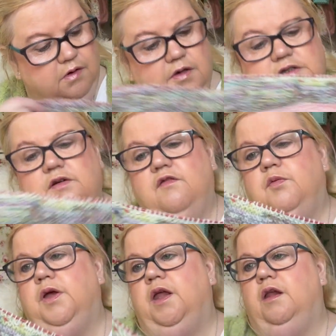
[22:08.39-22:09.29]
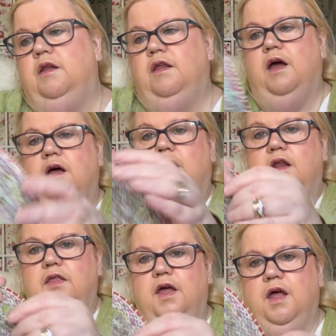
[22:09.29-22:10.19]
So I've put in that
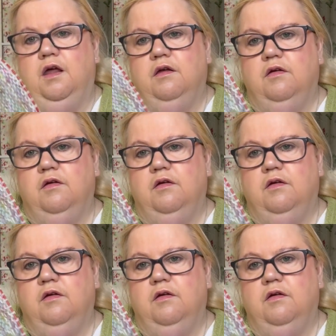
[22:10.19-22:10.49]
colour there.